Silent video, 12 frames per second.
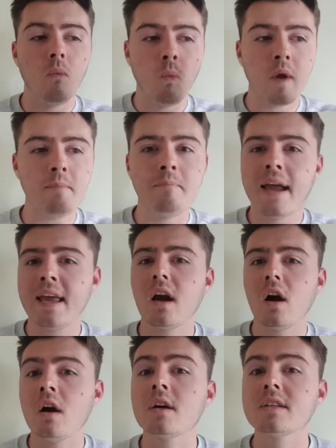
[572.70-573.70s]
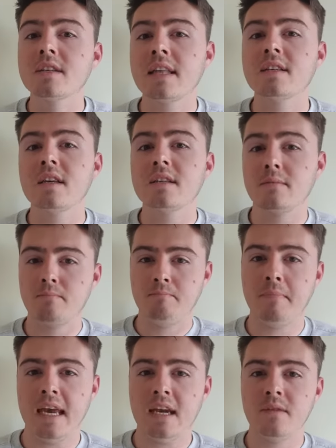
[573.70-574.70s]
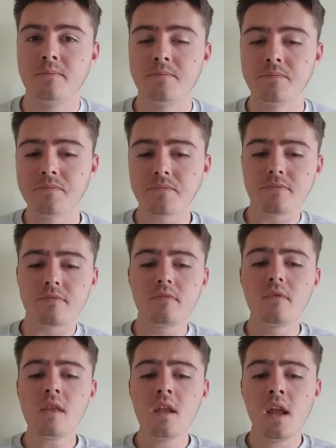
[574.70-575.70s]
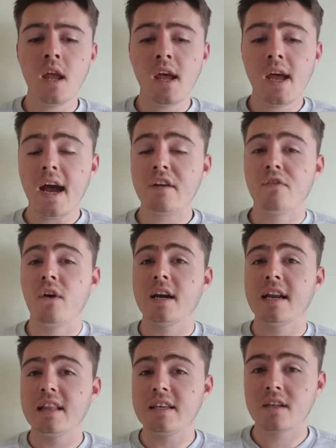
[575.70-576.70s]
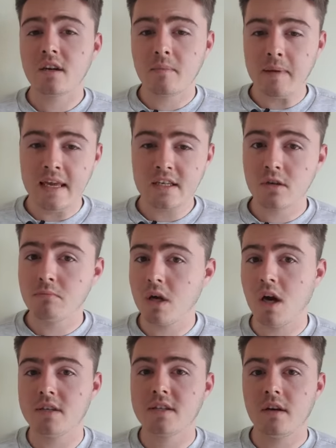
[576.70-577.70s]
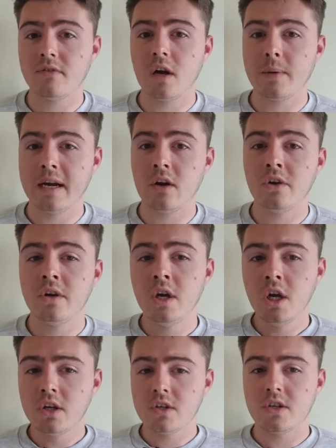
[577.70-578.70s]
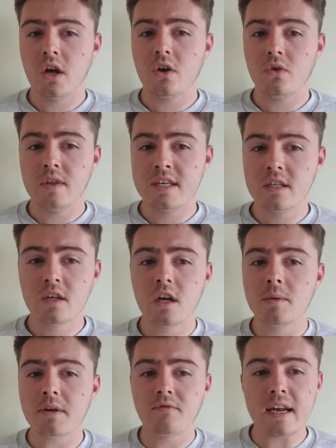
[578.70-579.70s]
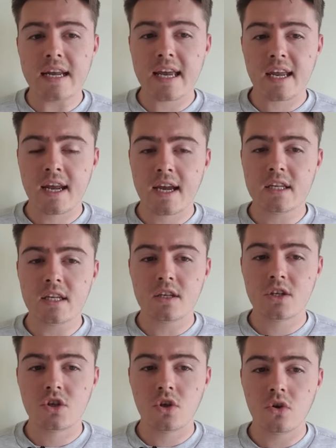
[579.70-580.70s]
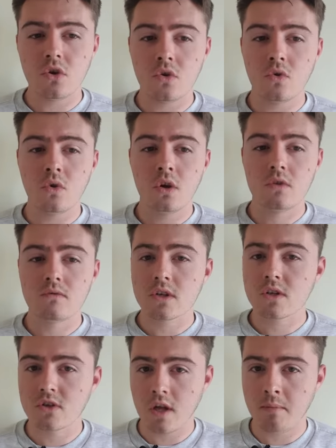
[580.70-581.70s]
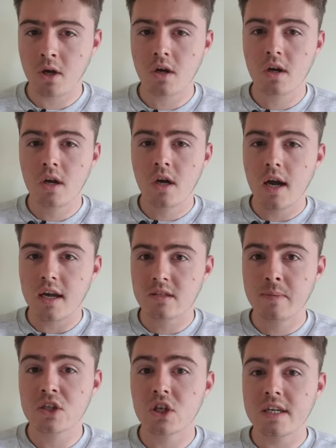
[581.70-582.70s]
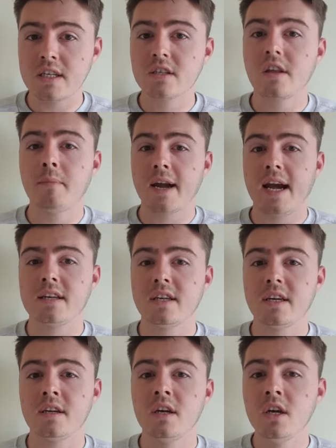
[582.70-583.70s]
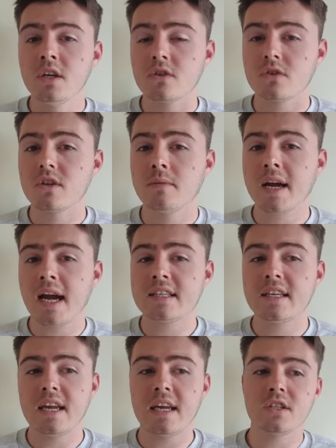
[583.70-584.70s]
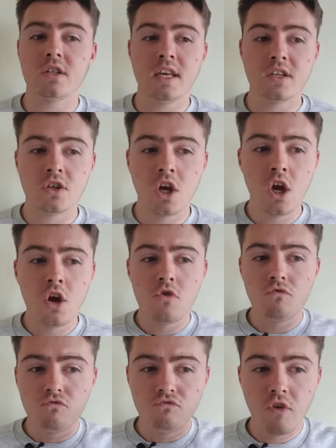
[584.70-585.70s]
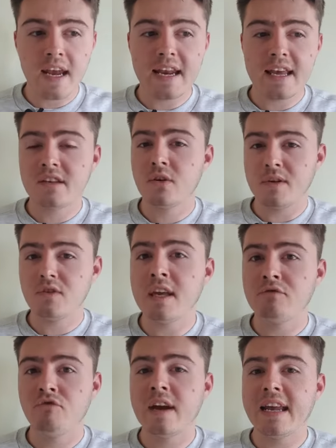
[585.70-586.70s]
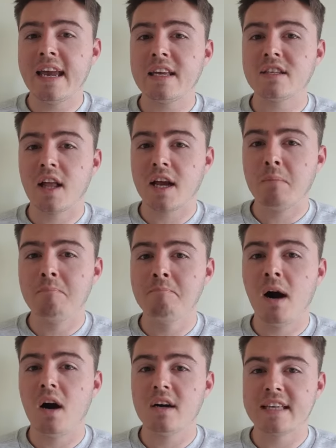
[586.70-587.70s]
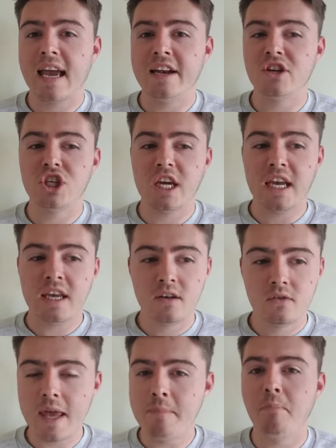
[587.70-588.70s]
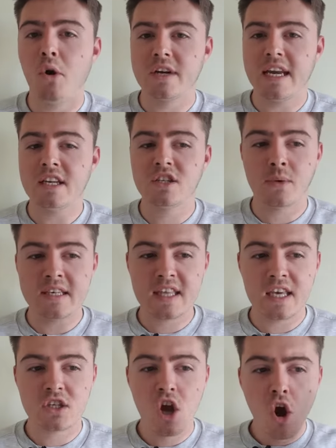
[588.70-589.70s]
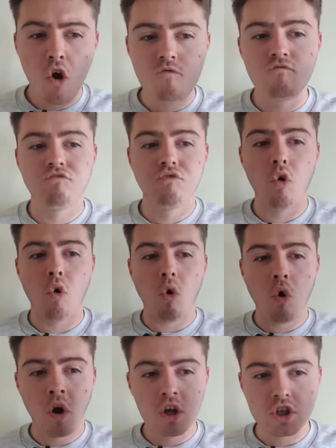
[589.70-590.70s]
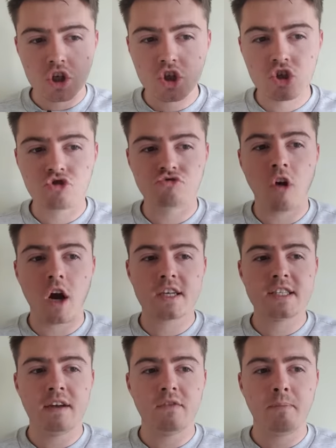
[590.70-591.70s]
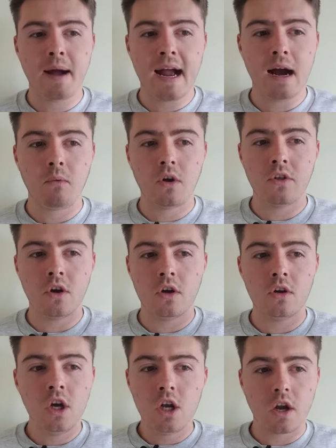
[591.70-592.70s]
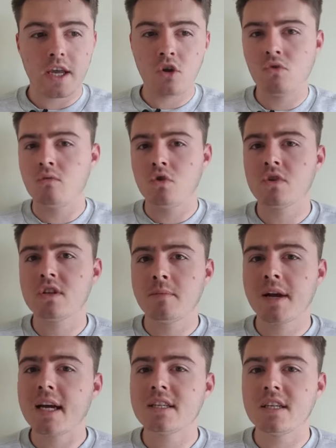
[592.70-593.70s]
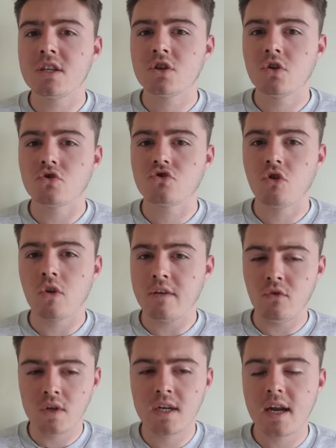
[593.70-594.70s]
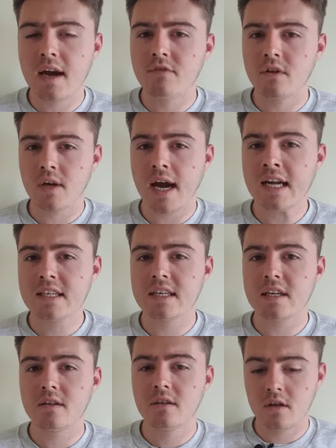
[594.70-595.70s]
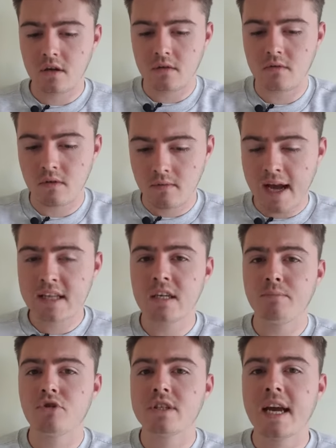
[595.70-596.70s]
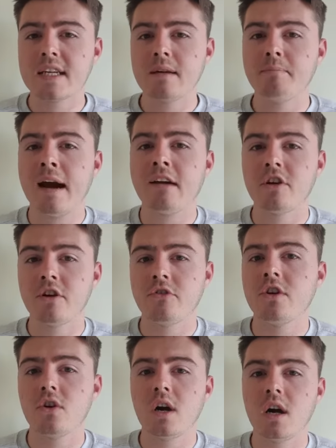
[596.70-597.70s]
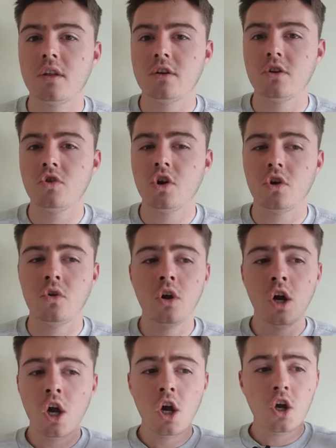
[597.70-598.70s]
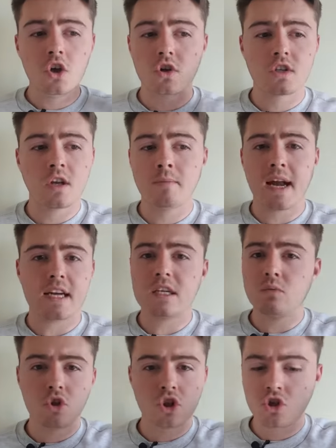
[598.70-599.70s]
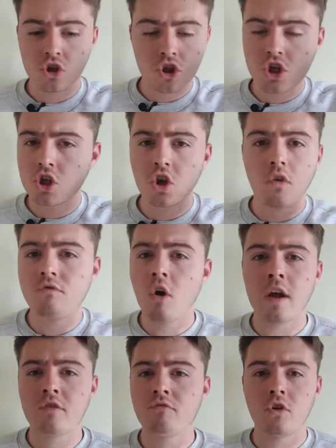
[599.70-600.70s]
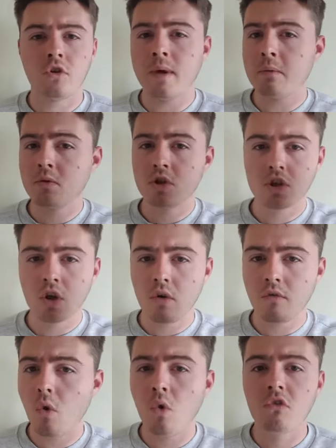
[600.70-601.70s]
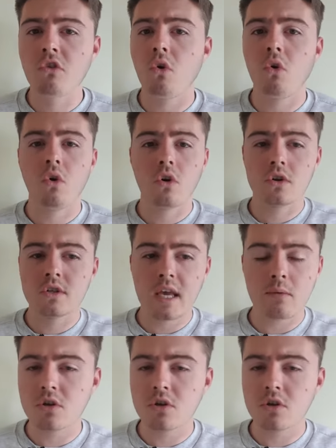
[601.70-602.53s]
we make our senses mean. And finally, there's going to be some gut stuff going on. So this is going to be really connected to the stomach, especially stomach acid. So stomach acid is this really, so it really is like Mars energy embodied. So it's this raw, destructive power that Like your stomach acid is so strong. If you didn't have the acid protecting barrier in your gut that you do, your stomach acid would just dissolve right through you. It would dissolve all of your organs. It